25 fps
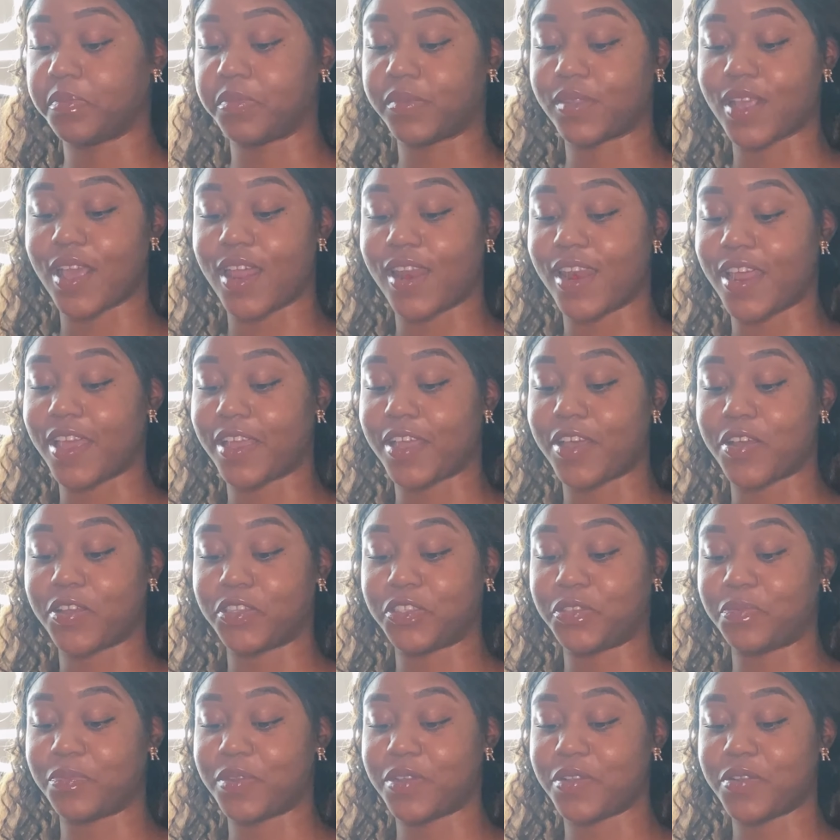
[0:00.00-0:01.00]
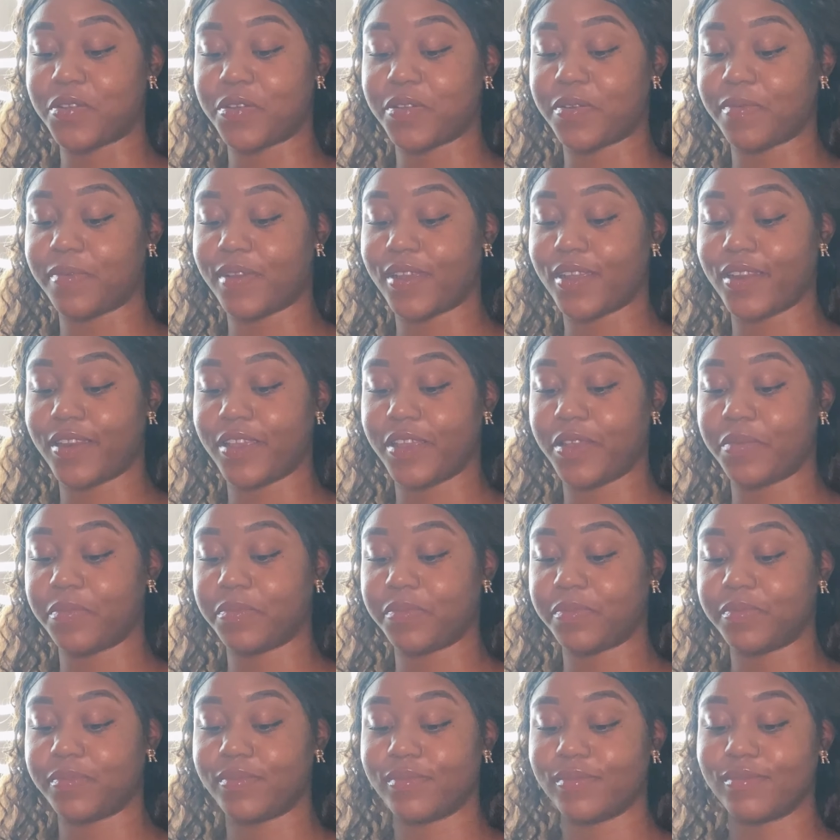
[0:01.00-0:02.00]
I like how it smells already. Uh
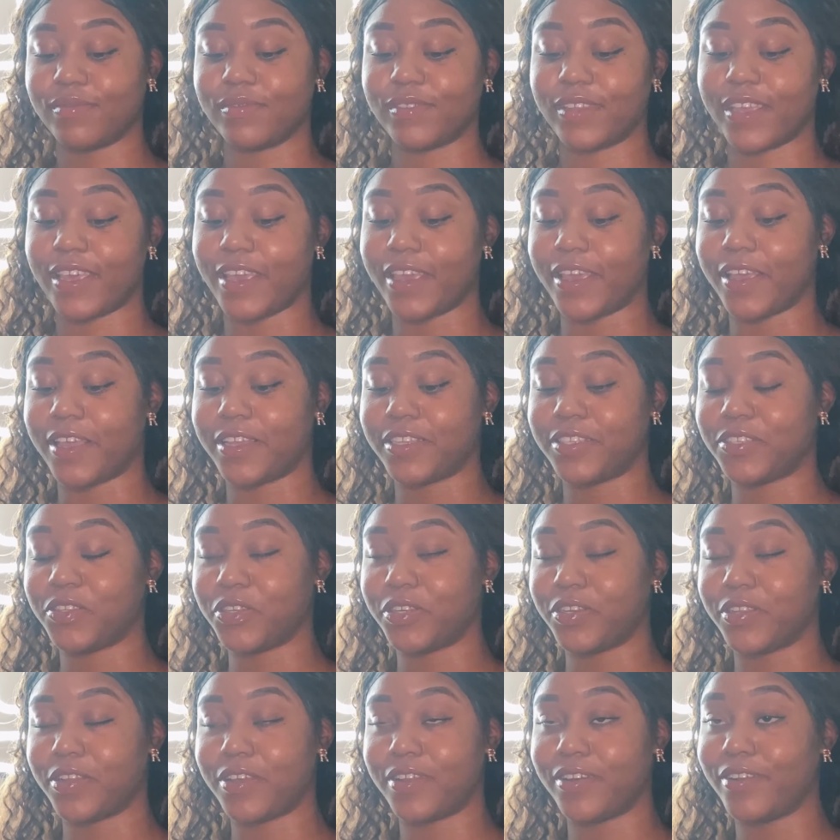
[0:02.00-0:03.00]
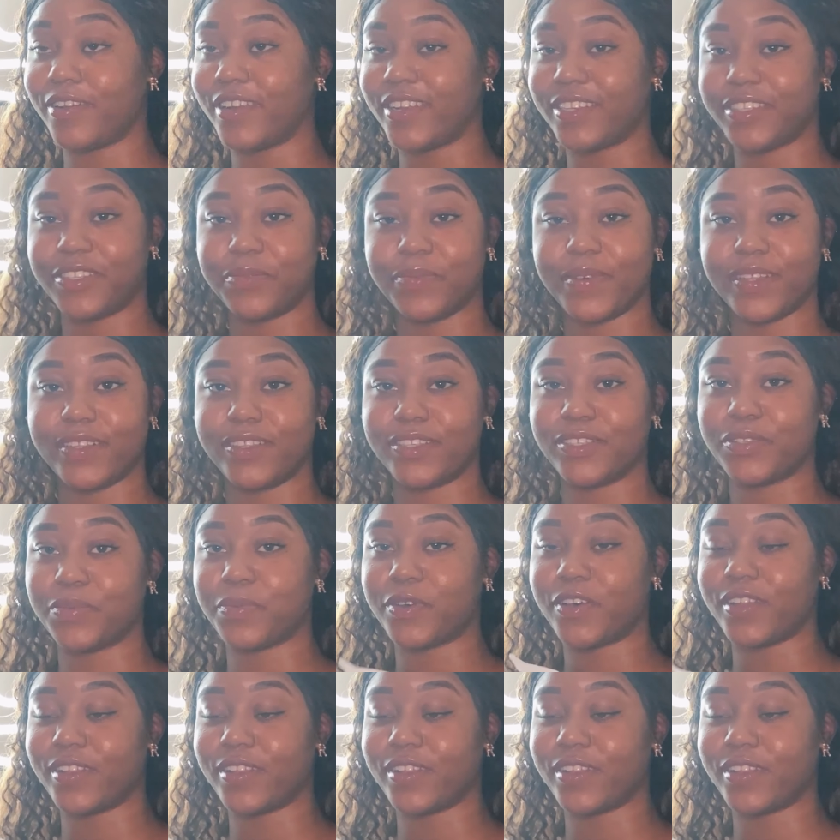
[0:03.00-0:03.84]
-oh. Can't underestimate the small